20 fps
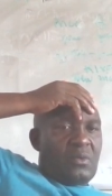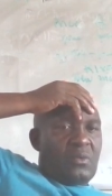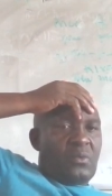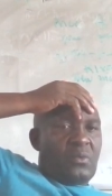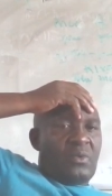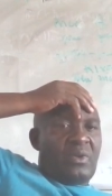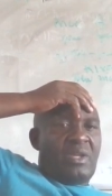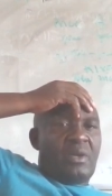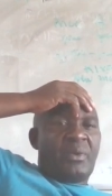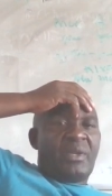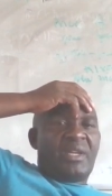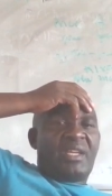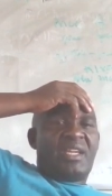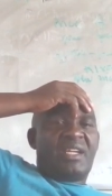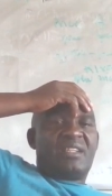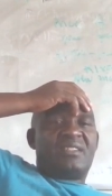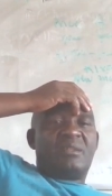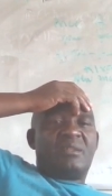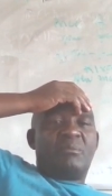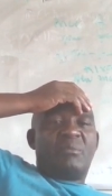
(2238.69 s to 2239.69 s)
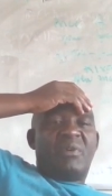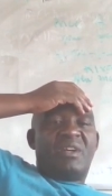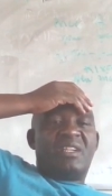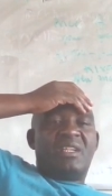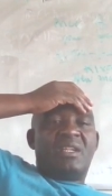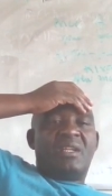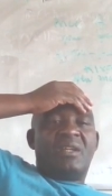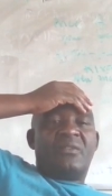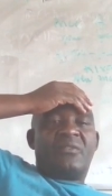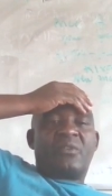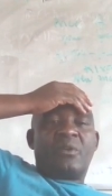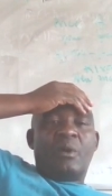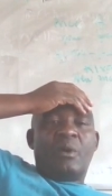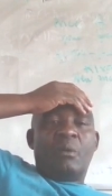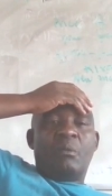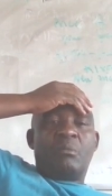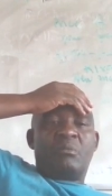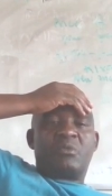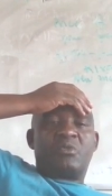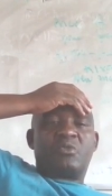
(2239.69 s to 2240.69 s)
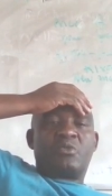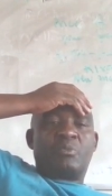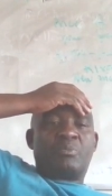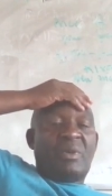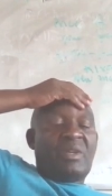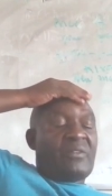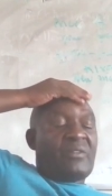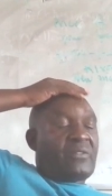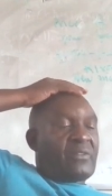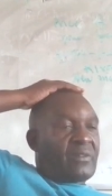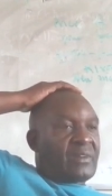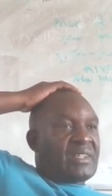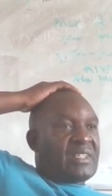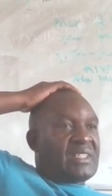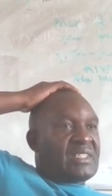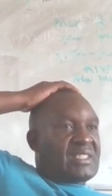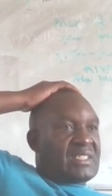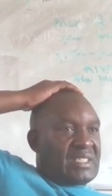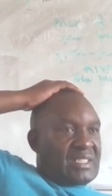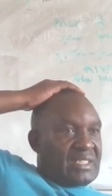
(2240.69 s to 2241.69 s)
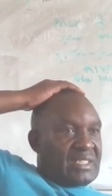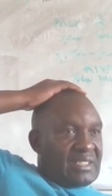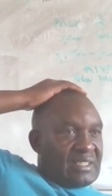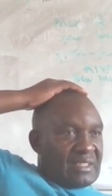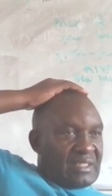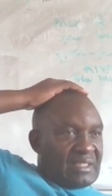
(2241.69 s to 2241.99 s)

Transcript: Where we get the money from to pay for it?